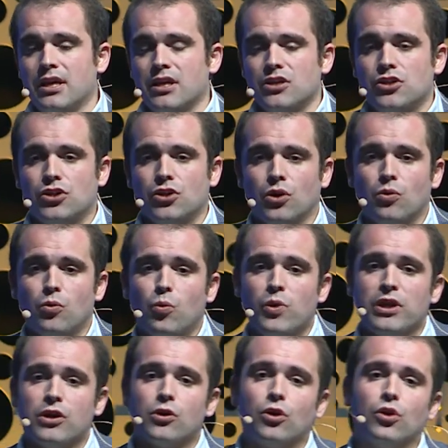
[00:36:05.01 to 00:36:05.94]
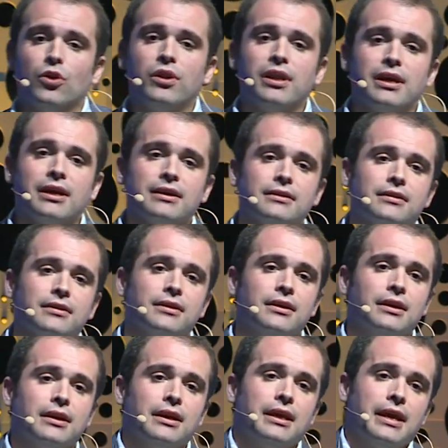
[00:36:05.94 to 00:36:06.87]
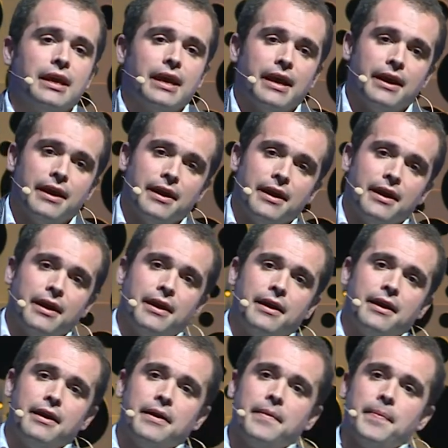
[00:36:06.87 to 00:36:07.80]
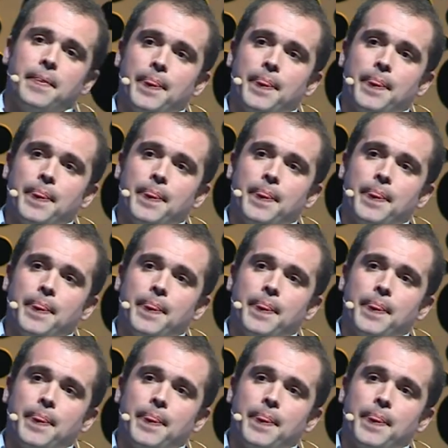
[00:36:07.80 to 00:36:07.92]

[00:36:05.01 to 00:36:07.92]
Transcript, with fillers: So we call that uh,